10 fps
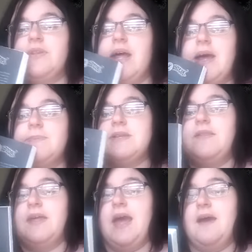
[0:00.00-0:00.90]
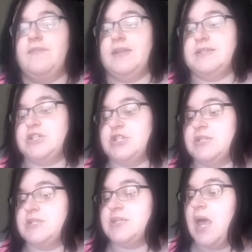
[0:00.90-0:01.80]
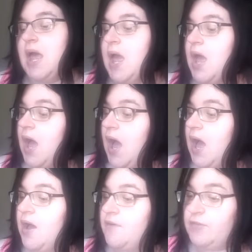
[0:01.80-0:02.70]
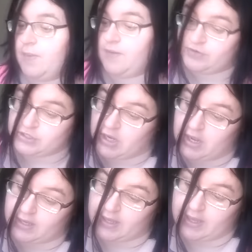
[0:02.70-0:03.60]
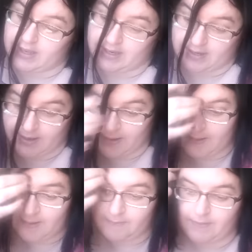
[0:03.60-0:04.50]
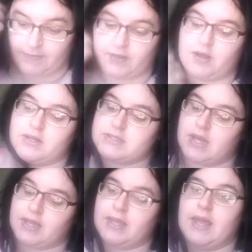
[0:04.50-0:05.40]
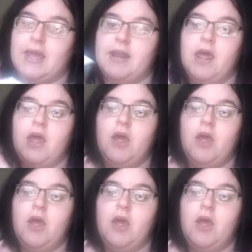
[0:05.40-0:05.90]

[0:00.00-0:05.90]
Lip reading: flaps, and they have the editions of the Puffin Chalk and Pippi Longstocking and